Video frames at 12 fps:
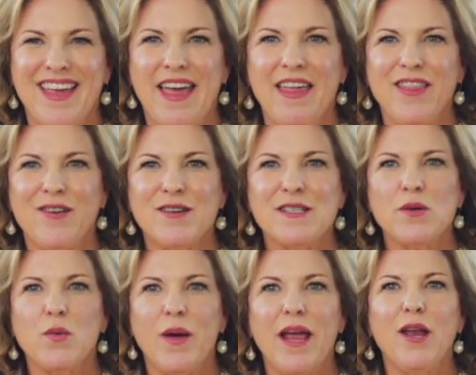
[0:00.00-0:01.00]
and there is a
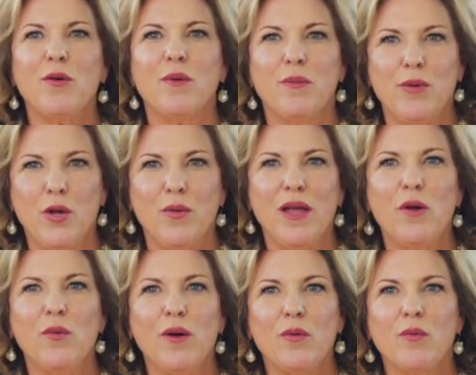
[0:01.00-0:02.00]
way to rebuke. And
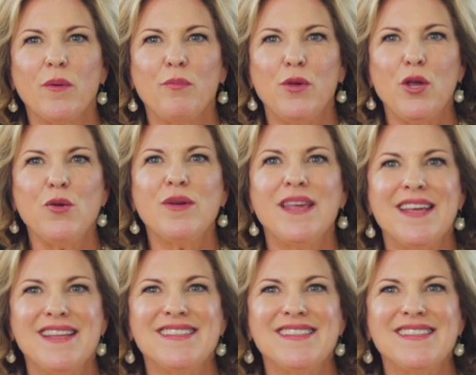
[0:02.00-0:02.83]
what rebuke is,